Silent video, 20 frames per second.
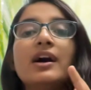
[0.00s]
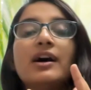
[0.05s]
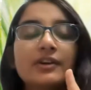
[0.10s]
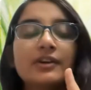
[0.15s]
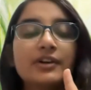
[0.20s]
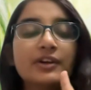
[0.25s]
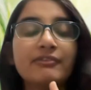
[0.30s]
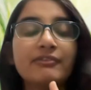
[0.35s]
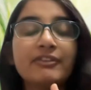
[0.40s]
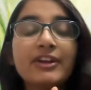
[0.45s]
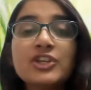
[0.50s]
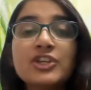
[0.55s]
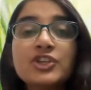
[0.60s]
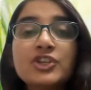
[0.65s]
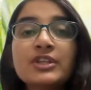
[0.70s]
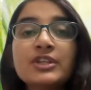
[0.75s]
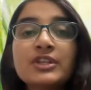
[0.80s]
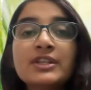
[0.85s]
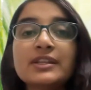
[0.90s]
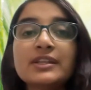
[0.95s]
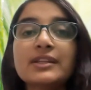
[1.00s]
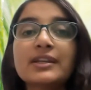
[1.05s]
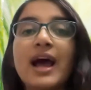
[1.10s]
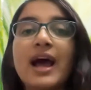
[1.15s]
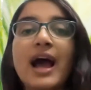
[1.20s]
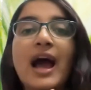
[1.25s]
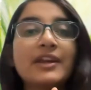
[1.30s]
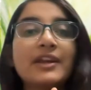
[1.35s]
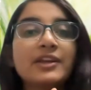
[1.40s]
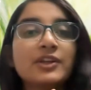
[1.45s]
Revision
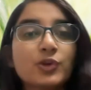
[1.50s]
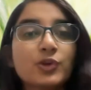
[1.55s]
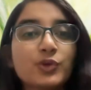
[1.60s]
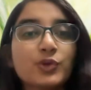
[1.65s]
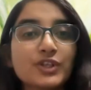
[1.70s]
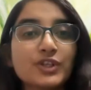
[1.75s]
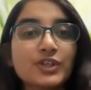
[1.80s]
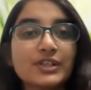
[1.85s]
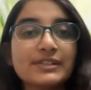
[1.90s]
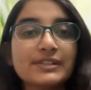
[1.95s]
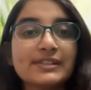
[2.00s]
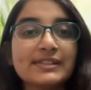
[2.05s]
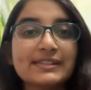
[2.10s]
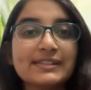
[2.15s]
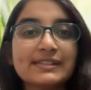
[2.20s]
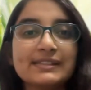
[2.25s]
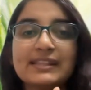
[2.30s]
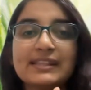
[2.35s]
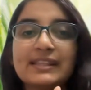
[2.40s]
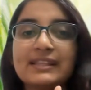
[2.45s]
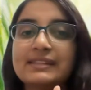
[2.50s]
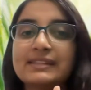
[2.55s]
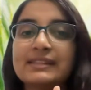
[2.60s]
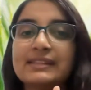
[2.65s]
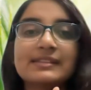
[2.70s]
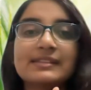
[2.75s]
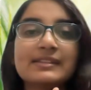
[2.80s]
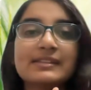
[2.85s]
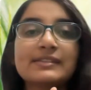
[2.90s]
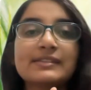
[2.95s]
and questions.
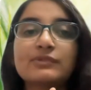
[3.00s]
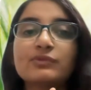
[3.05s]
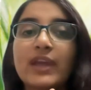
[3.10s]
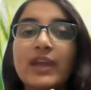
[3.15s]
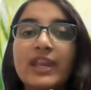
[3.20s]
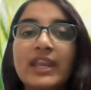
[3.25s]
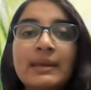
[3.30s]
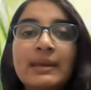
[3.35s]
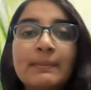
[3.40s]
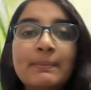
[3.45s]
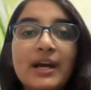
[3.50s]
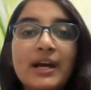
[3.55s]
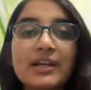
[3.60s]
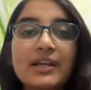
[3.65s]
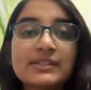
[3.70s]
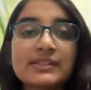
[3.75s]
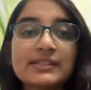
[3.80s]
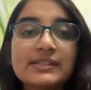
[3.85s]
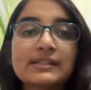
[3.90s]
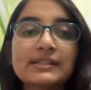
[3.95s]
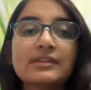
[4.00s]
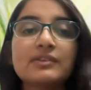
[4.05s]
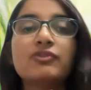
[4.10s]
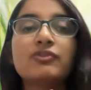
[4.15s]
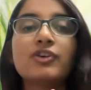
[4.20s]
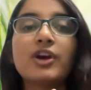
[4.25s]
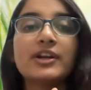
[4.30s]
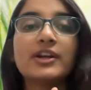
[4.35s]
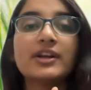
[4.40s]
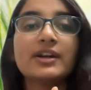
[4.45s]
This is very must
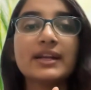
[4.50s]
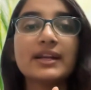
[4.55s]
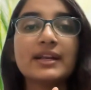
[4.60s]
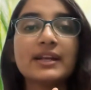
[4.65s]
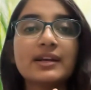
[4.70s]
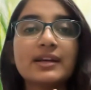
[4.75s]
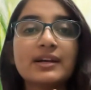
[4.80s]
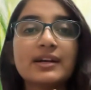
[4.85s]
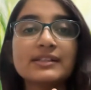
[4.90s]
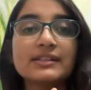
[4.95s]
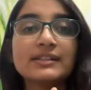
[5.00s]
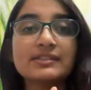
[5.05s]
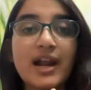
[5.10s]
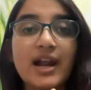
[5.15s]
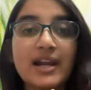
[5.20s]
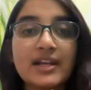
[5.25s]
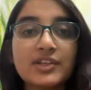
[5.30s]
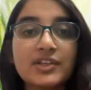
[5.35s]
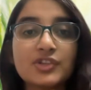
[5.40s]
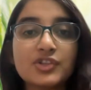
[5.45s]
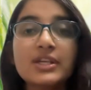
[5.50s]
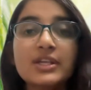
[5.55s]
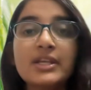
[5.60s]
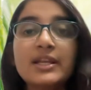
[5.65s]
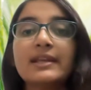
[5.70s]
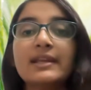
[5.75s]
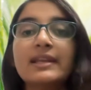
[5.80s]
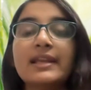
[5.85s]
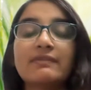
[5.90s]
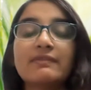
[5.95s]
for your
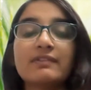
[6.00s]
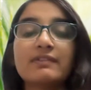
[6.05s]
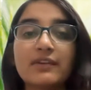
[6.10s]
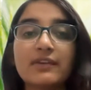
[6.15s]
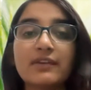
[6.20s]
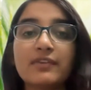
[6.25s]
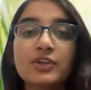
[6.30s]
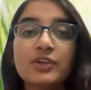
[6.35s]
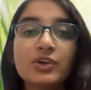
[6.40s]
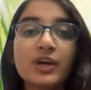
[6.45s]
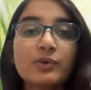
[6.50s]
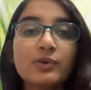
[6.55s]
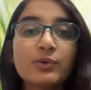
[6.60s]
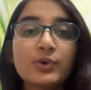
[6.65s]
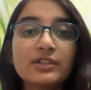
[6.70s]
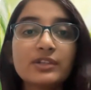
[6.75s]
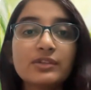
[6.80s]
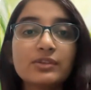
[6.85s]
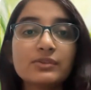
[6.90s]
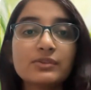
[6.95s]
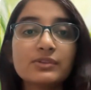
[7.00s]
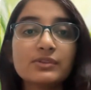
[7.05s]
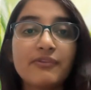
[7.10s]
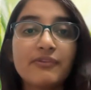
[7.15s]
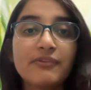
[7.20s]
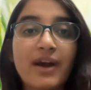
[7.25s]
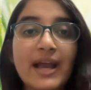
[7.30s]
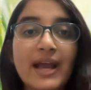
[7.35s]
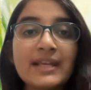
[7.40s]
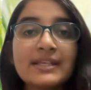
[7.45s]
strategy. Like whenever you are going to
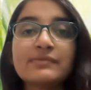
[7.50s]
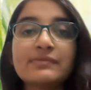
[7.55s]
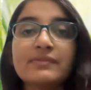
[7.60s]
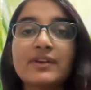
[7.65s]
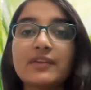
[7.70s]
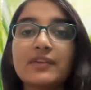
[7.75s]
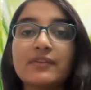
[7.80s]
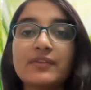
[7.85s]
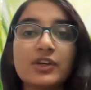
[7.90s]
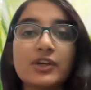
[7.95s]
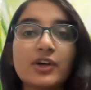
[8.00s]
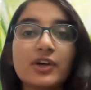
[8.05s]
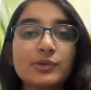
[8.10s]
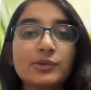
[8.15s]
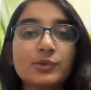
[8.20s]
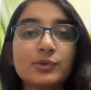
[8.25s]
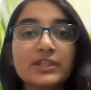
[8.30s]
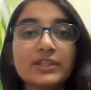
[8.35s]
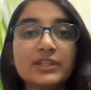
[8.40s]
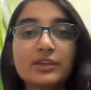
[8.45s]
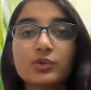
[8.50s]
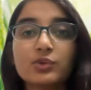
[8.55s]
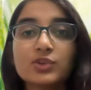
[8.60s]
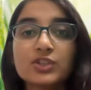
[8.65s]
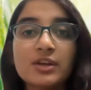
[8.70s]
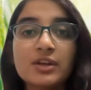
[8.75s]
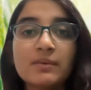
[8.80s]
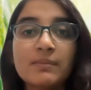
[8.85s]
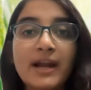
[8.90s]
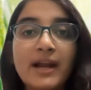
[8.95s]
revise, whenever you are doing the
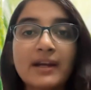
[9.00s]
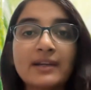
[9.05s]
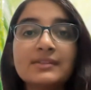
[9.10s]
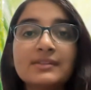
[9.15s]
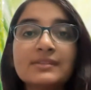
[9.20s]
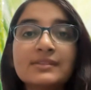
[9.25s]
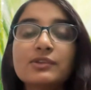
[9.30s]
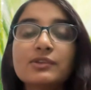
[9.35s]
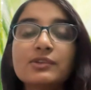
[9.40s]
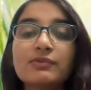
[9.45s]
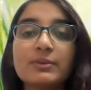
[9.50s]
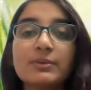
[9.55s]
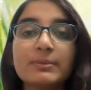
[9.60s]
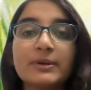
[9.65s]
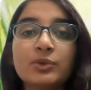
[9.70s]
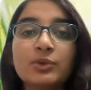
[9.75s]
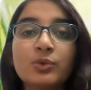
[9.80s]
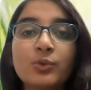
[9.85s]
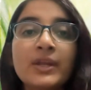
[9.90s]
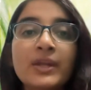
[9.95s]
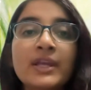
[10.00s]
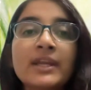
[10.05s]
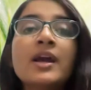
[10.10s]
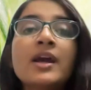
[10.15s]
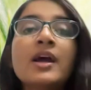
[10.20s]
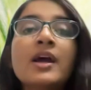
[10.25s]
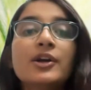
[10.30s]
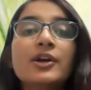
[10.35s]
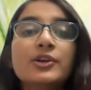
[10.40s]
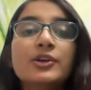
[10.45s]
question practice, you will be knowing
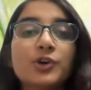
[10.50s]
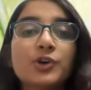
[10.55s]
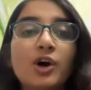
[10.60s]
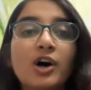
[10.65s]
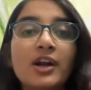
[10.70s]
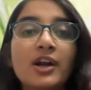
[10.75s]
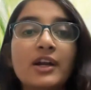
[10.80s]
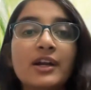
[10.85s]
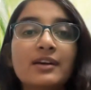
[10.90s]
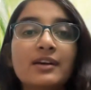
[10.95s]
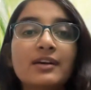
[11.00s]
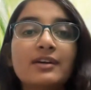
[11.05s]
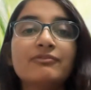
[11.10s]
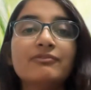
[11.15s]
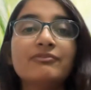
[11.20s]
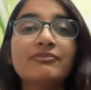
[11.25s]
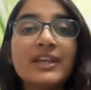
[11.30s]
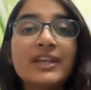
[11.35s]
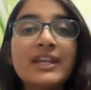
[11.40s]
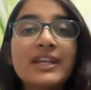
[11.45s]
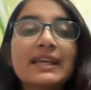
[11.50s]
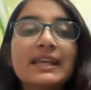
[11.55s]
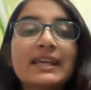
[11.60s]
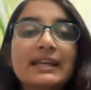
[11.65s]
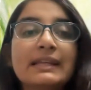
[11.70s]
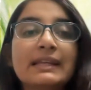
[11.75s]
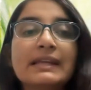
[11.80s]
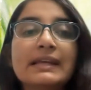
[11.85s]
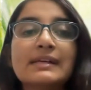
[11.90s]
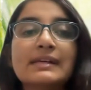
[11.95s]
your weak
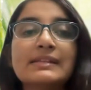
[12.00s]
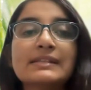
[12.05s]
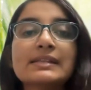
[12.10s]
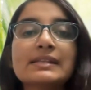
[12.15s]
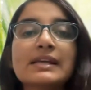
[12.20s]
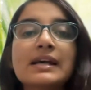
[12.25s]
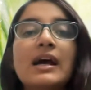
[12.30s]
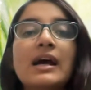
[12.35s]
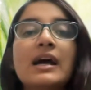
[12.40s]
areas.